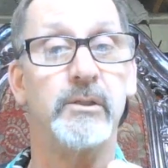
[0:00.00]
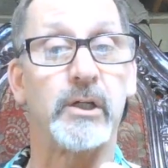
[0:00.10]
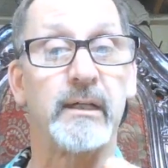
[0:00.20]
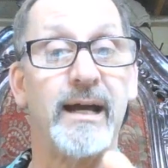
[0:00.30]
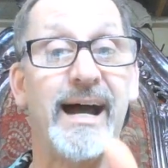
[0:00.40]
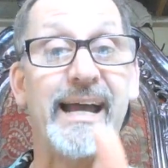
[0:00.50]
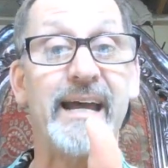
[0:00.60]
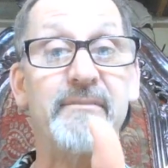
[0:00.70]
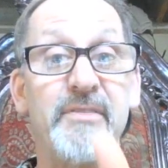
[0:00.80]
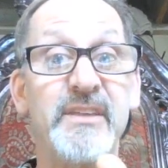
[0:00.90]
look, I
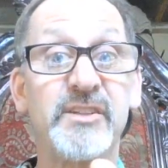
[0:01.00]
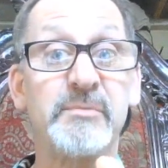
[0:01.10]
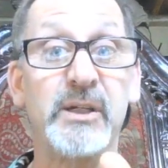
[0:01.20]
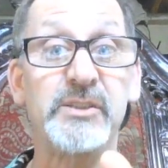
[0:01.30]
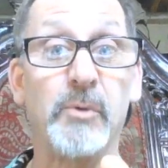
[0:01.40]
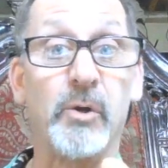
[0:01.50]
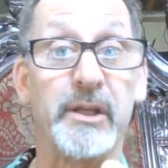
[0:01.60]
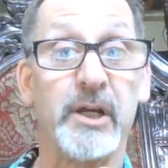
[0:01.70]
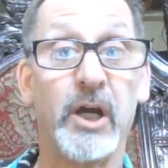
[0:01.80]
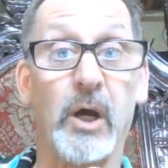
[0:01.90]
have this much more
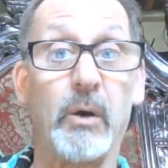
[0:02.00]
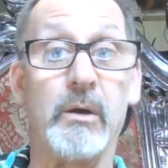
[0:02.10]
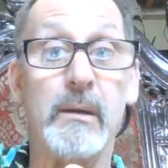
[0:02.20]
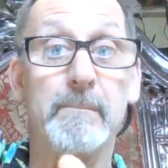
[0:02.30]
to go,